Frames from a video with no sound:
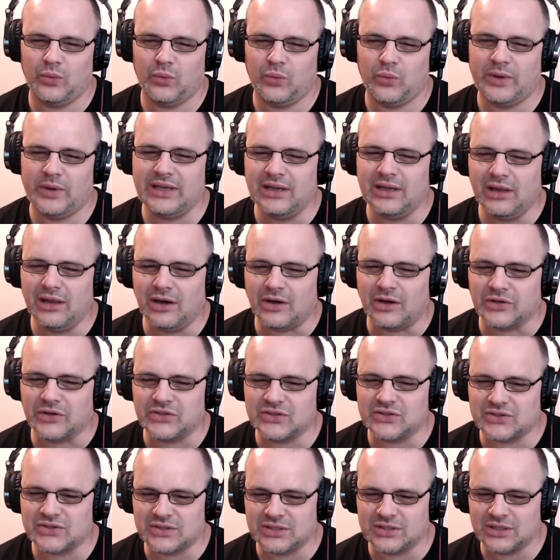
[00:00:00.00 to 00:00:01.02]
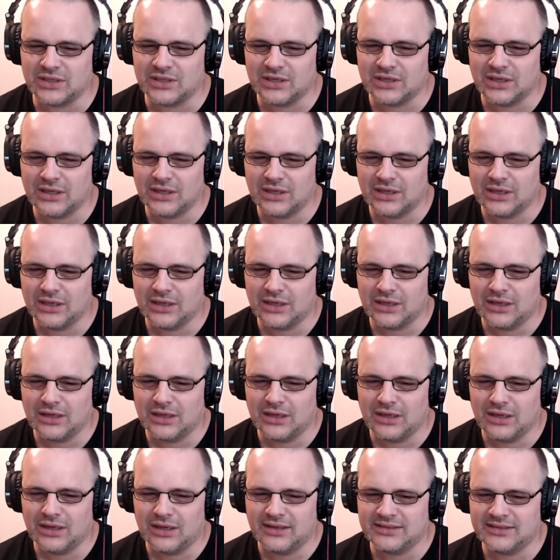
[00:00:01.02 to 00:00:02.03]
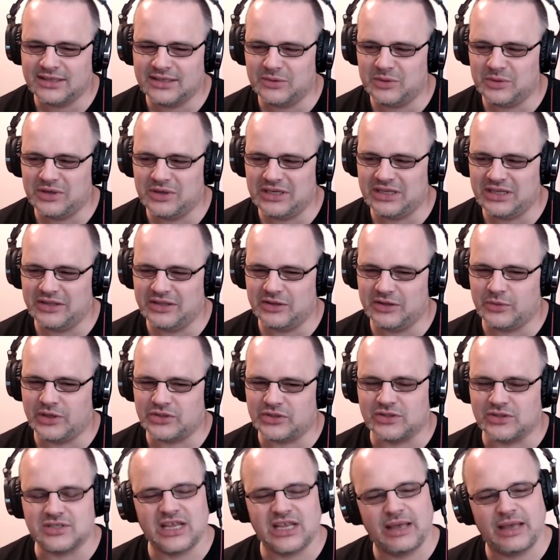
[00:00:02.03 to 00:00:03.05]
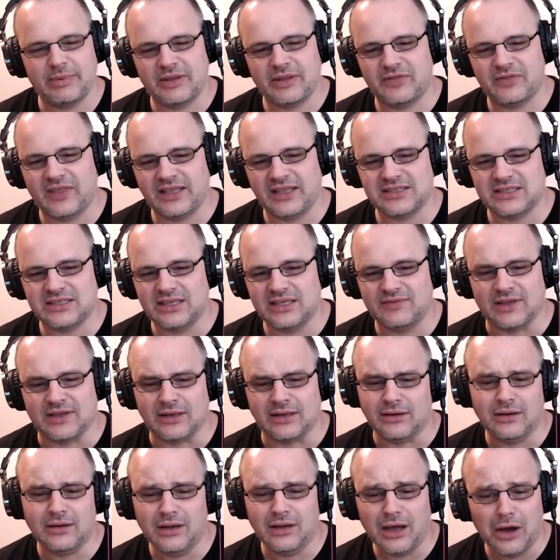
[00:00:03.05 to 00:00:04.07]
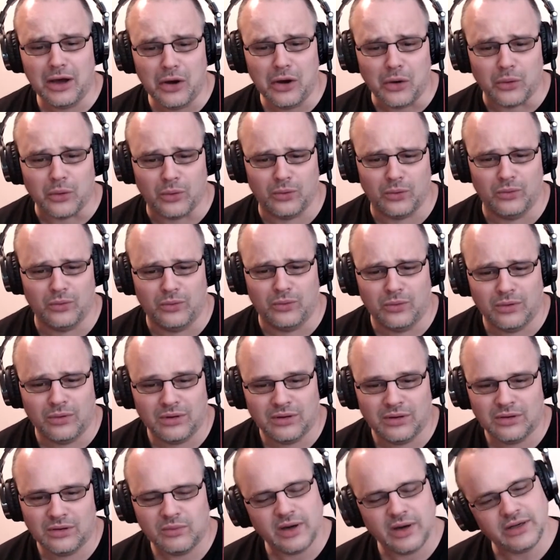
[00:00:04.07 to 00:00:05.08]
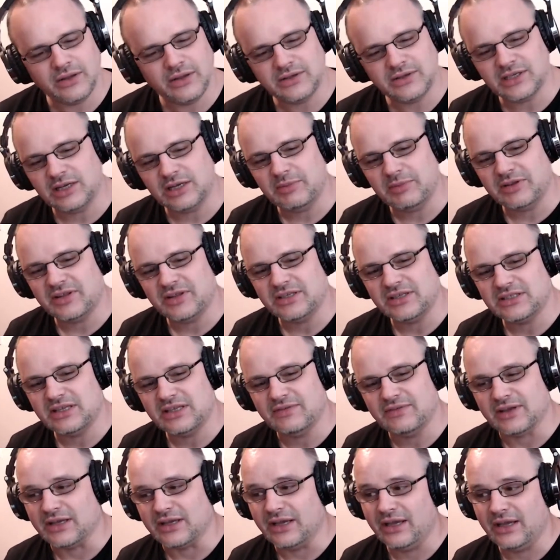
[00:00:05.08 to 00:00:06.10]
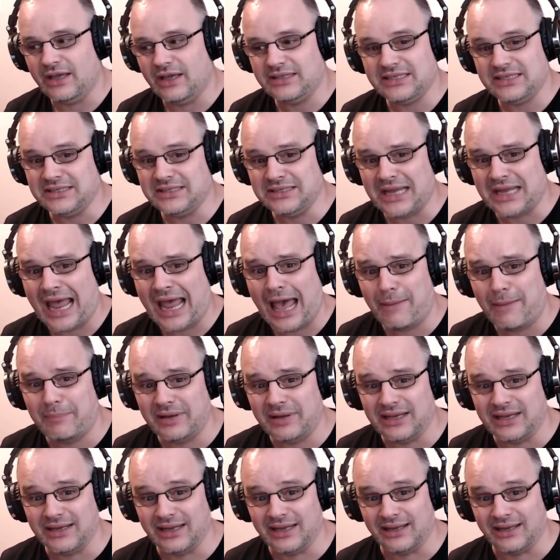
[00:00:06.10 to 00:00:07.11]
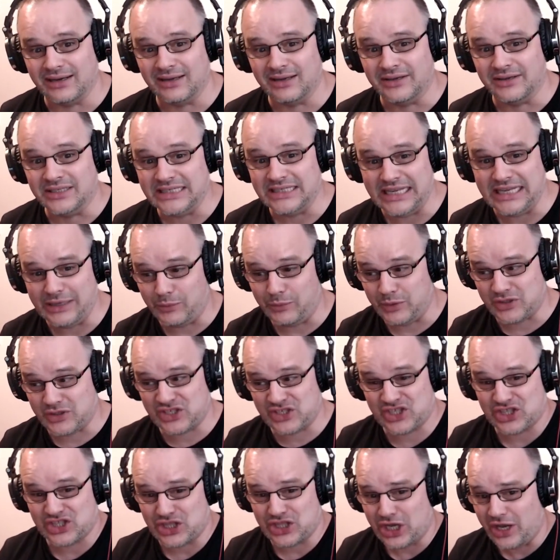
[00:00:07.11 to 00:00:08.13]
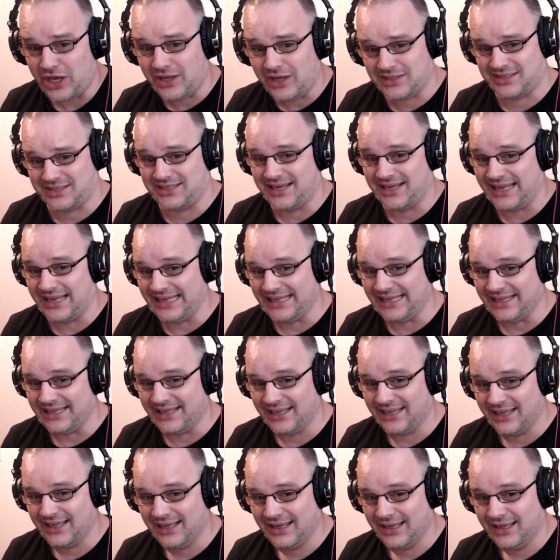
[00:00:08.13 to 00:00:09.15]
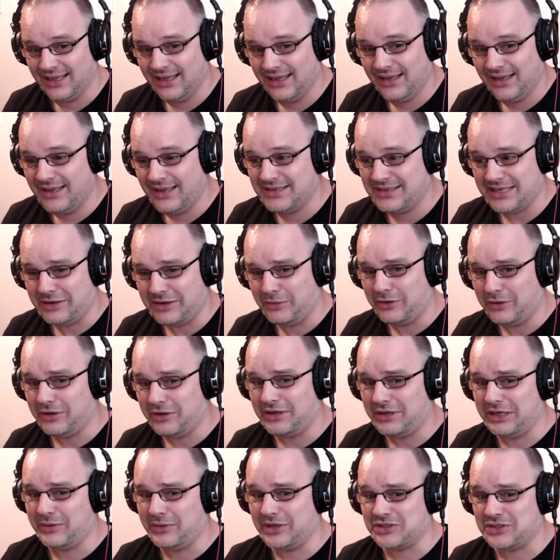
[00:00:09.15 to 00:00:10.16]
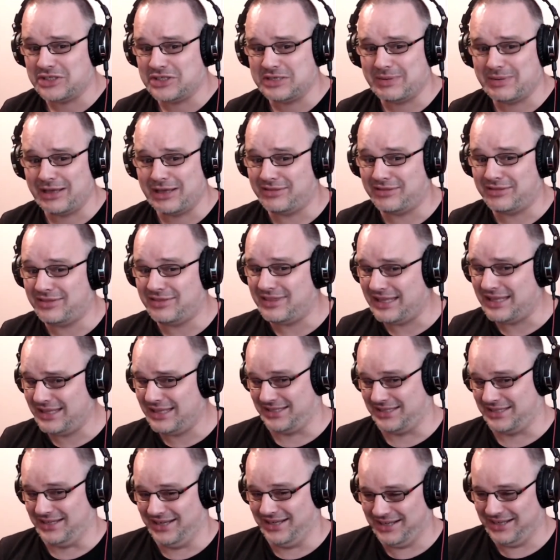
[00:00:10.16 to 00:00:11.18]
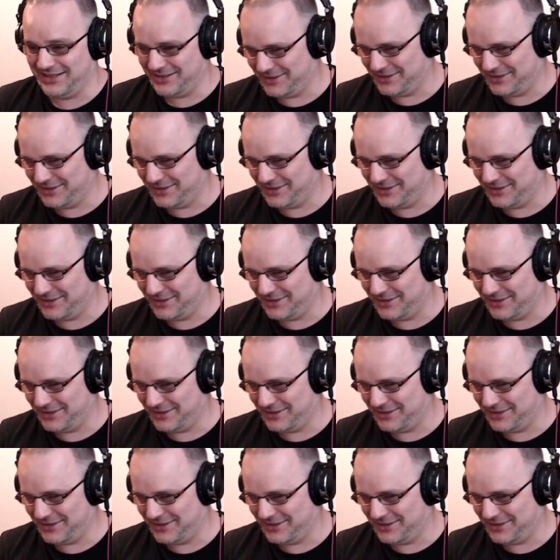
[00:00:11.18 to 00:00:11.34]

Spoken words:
We lost. Has anyone got any other questions? How about Thanksgiving? No. Why don't you celebrate Thanksgiving? It didn't happen in England. It was Thursday. Has anyone got any questions about theatre?